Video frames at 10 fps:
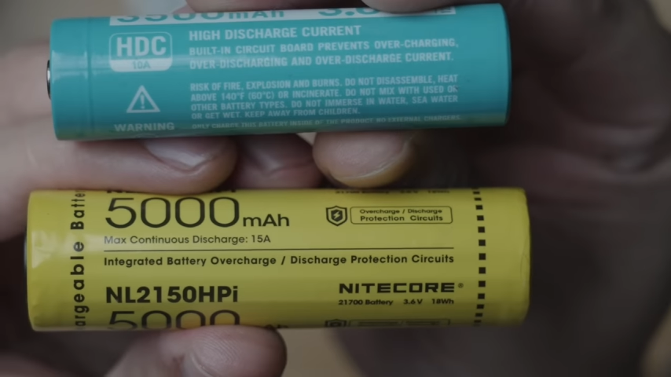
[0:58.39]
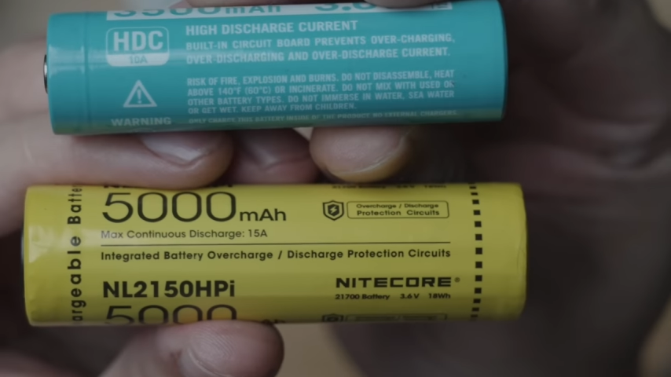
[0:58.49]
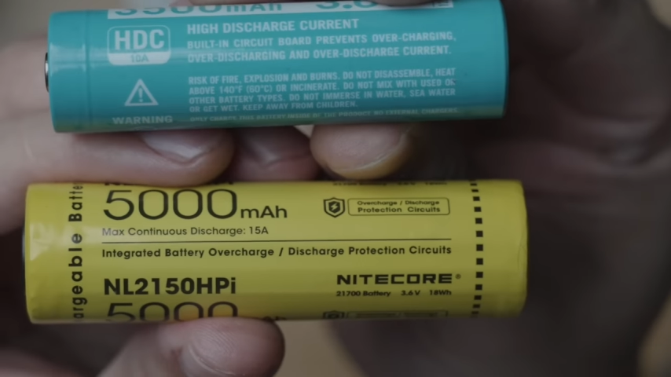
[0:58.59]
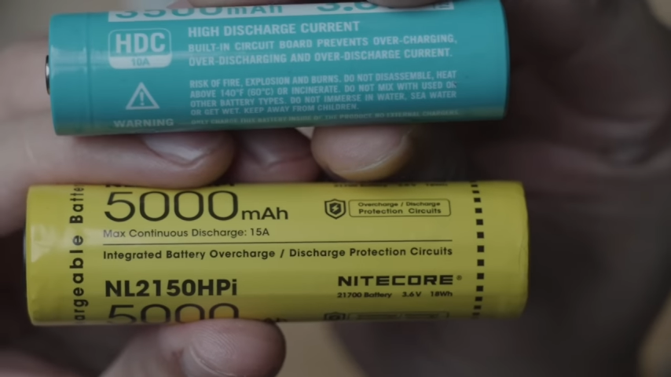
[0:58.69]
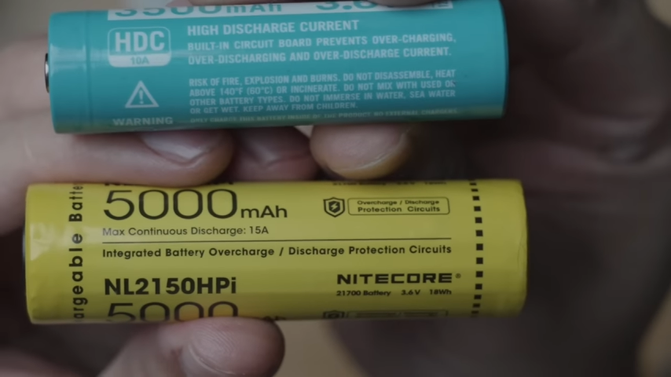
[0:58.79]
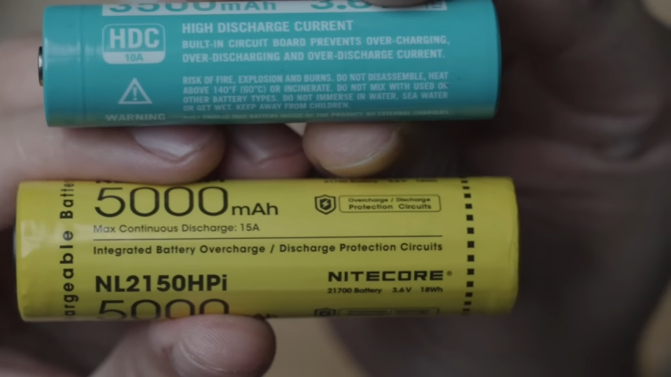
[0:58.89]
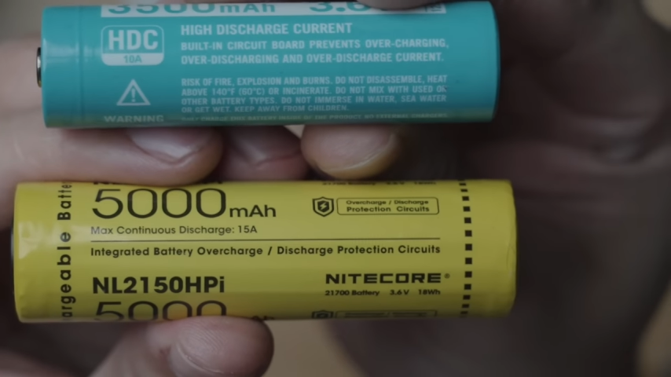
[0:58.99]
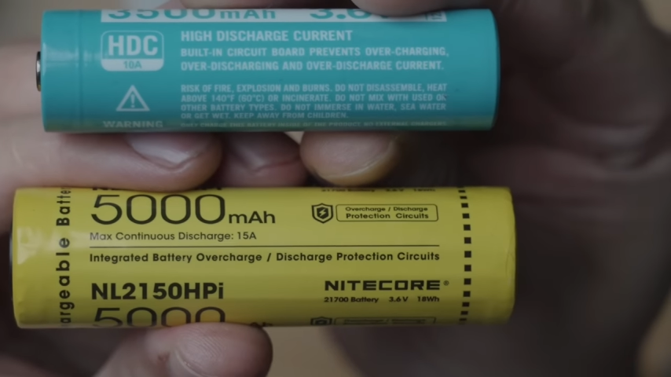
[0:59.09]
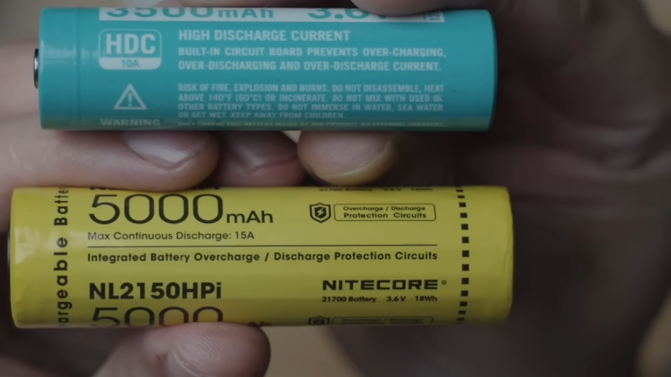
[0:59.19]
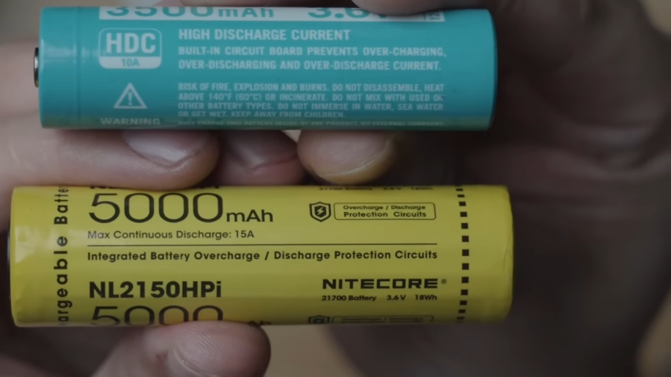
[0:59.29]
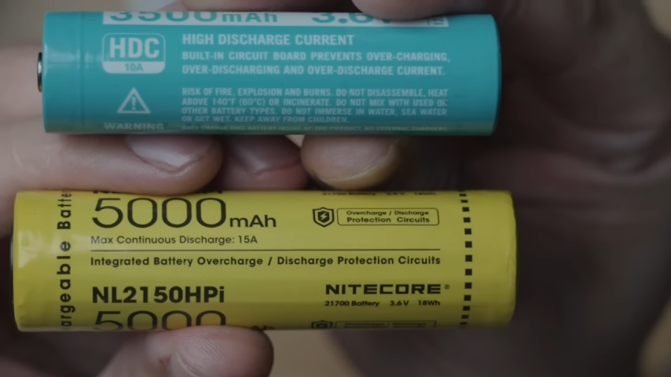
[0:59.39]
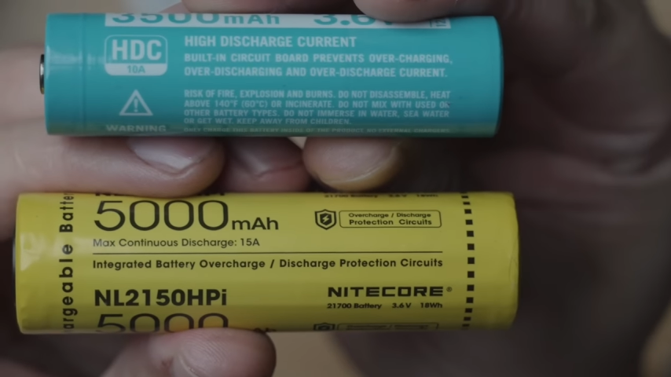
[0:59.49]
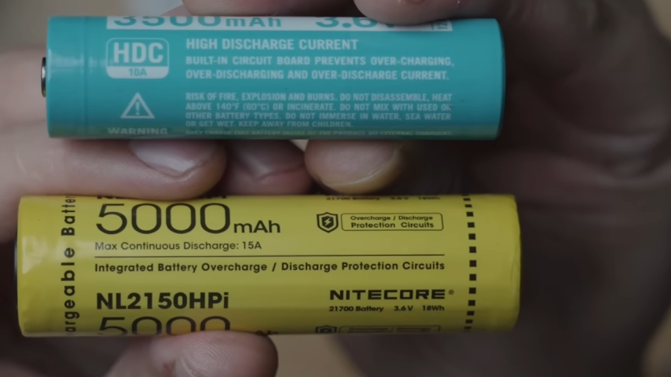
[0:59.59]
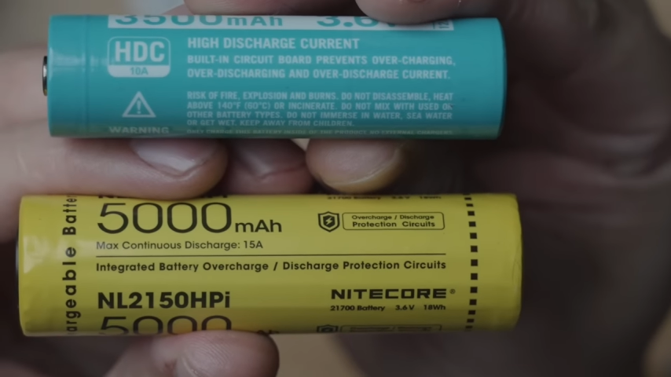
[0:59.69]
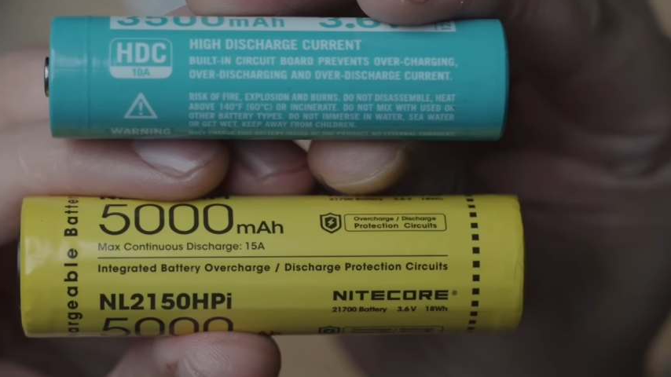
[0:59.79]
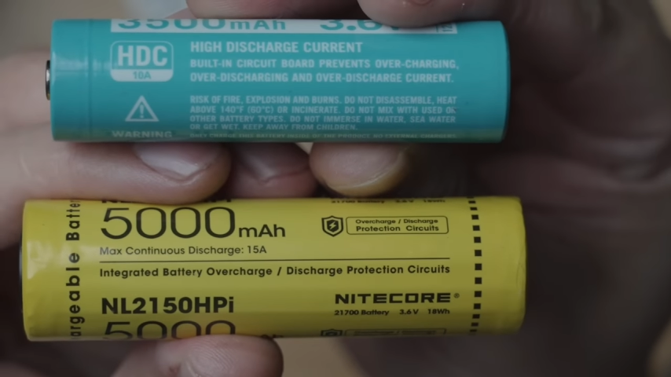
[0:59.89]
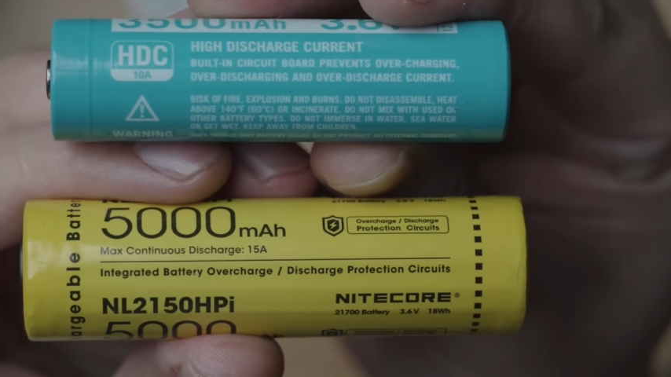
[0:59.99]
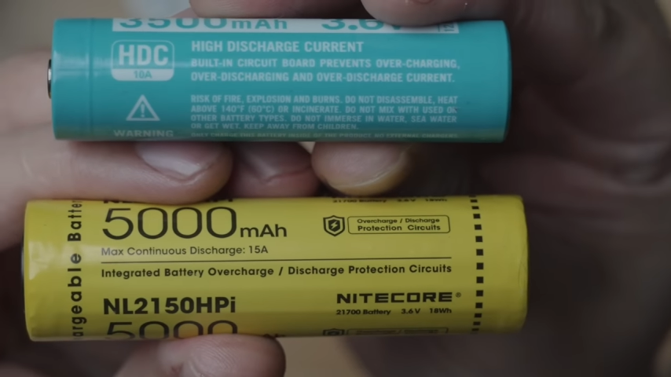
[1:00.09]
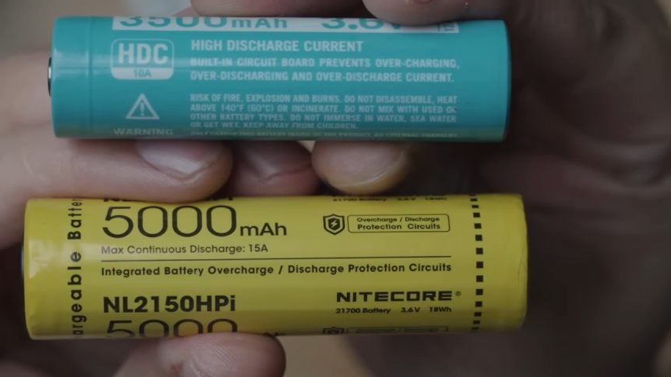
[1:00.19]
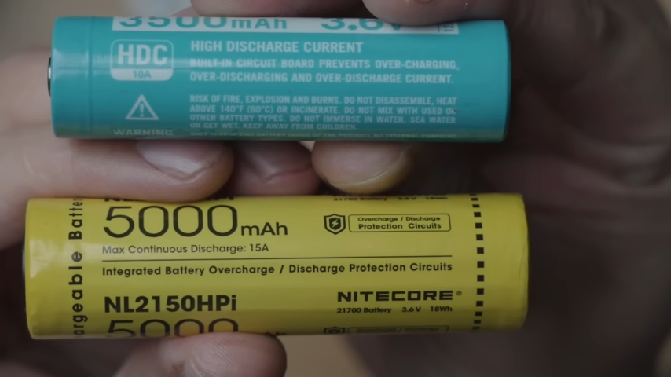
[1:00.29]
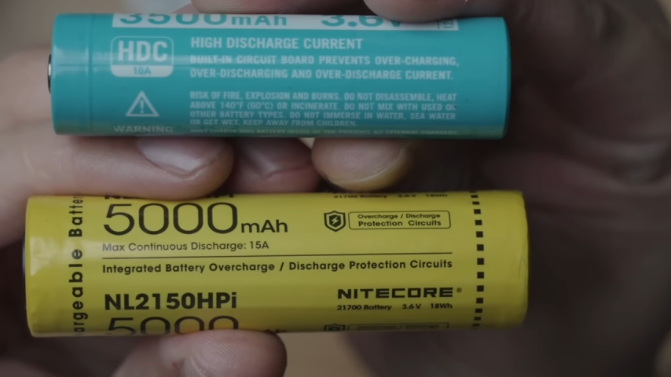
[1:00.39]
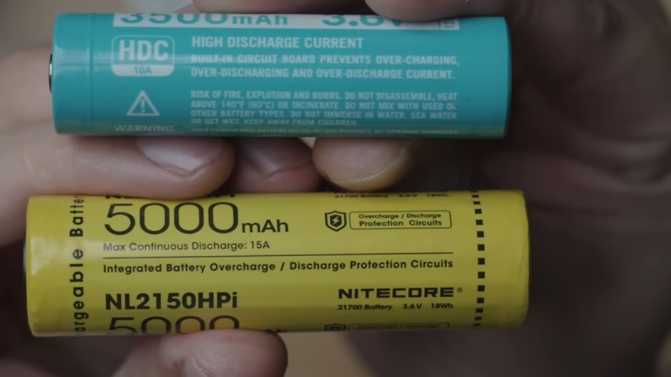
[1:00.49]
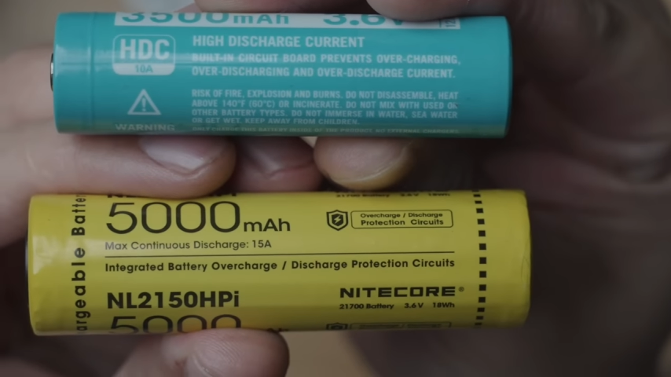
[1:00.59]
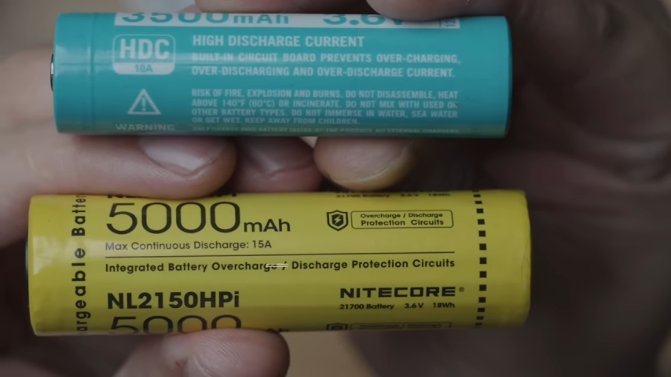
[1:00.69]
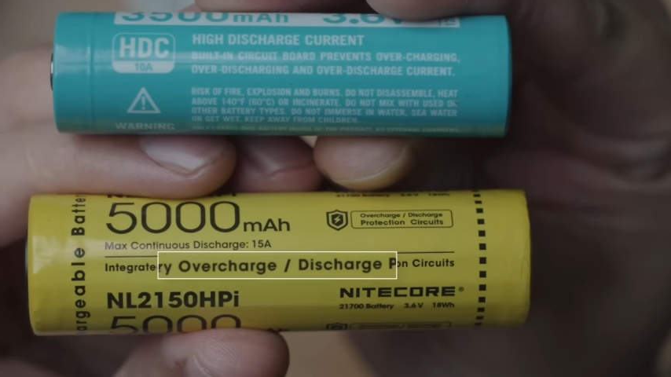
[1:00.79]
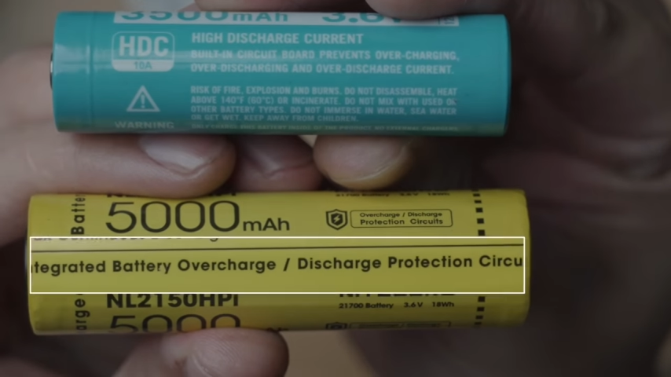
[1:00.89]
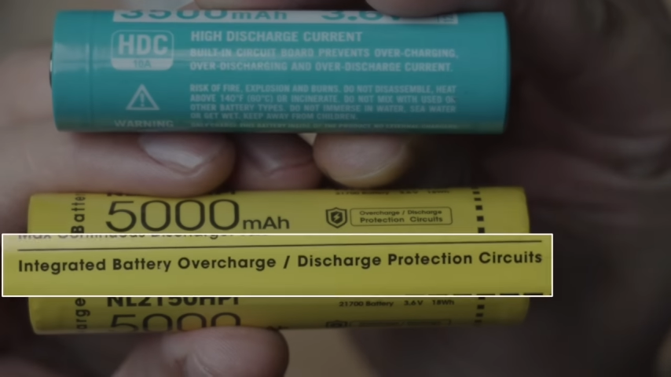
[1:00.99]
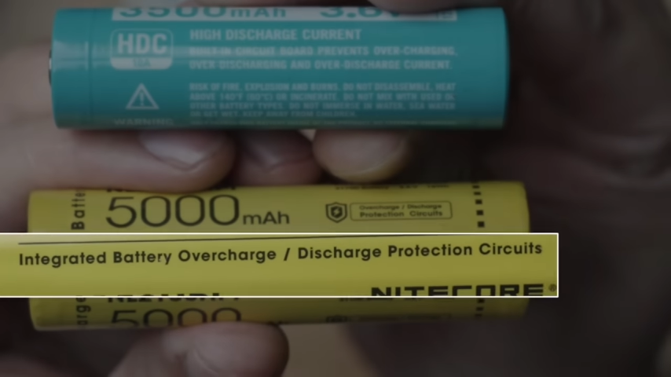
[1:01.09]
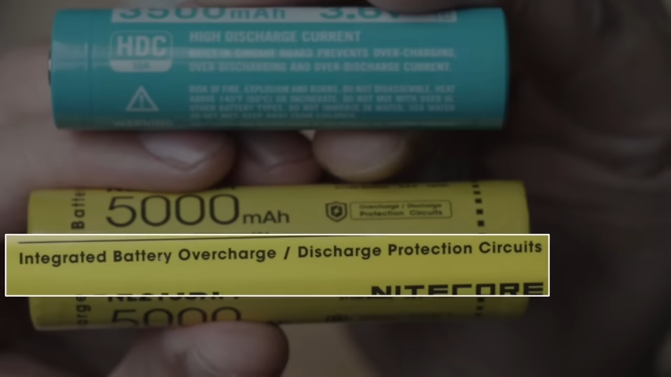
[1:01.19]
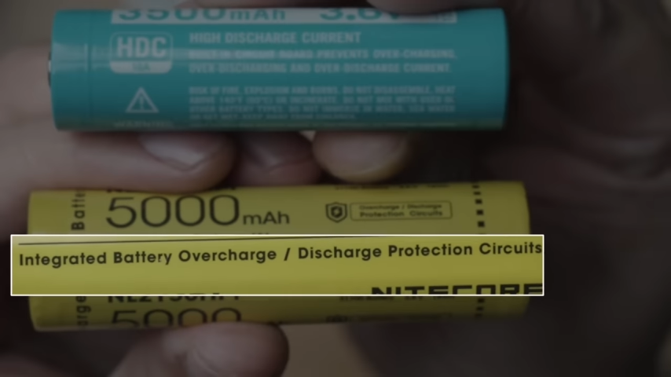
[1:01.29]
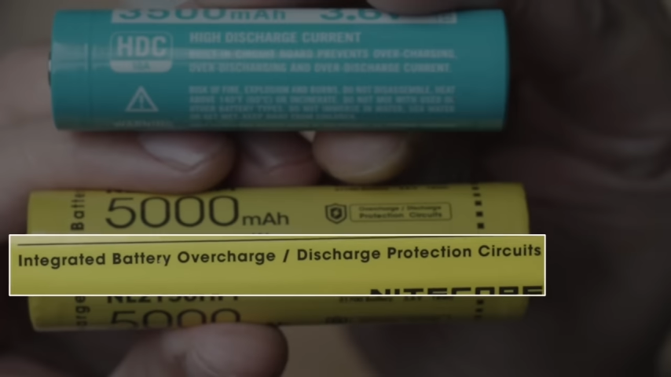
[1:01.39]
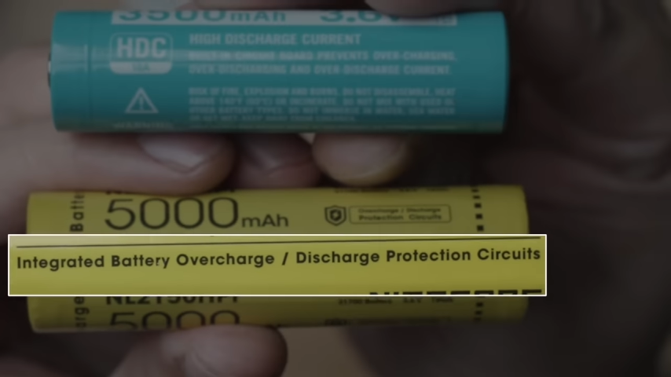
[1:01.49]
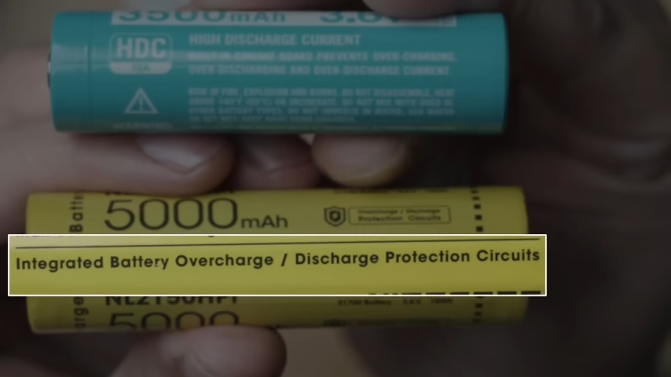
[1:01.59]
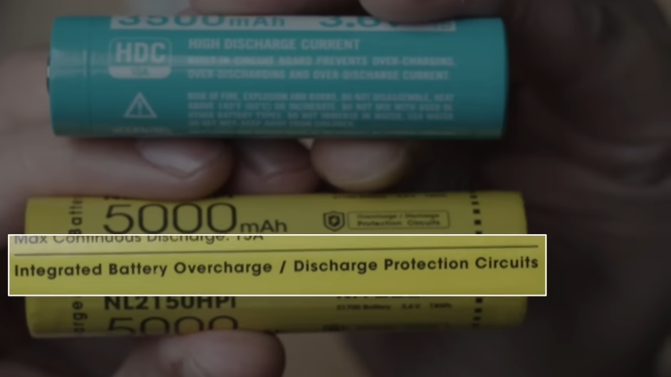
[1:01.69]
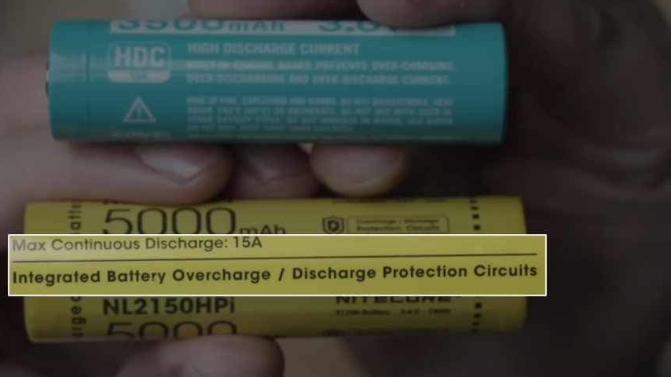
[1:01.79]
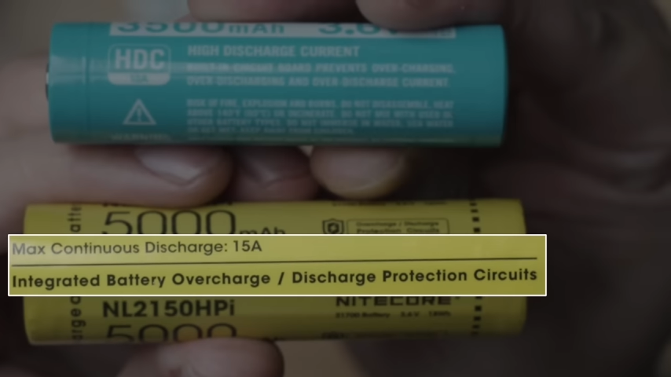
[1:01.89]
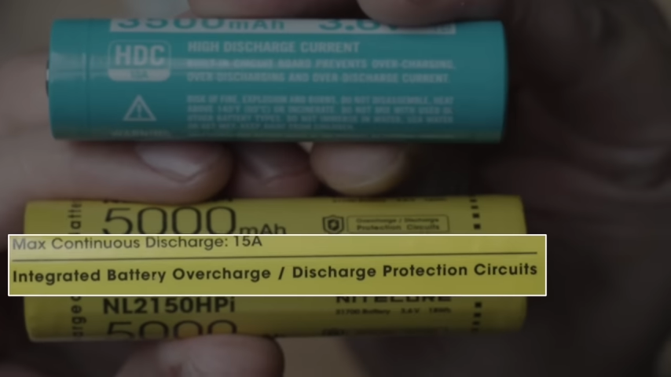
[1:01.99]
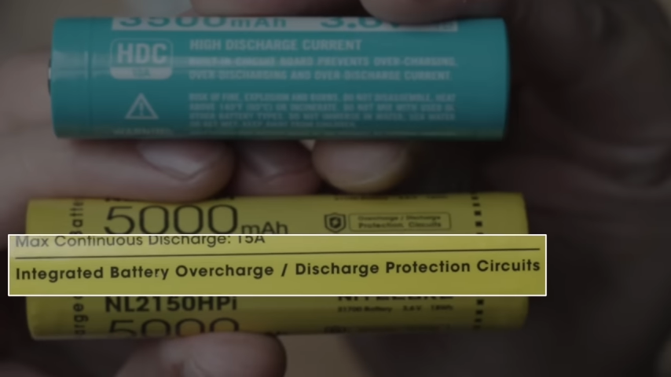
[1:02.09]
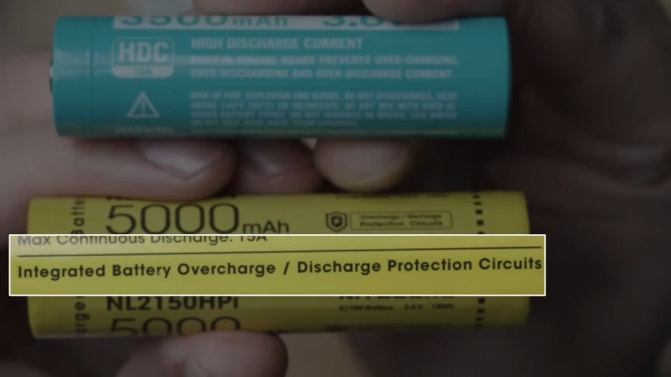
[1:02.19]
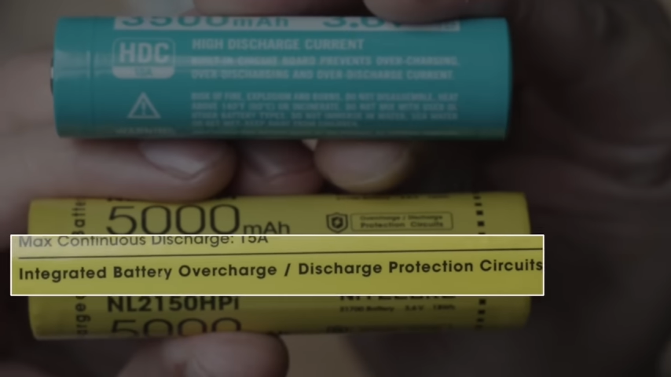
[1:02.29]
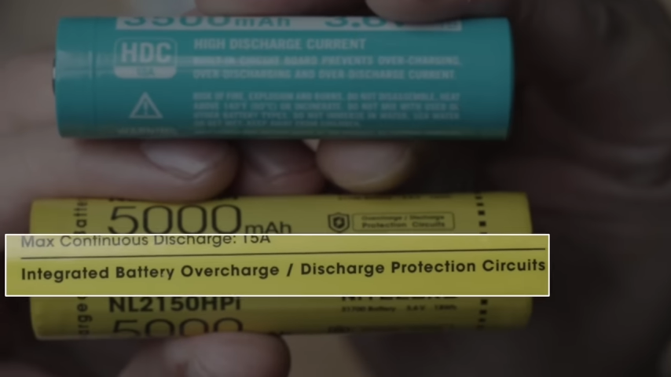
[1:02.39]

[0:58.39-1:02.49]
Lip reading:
[unreadable: no face in view]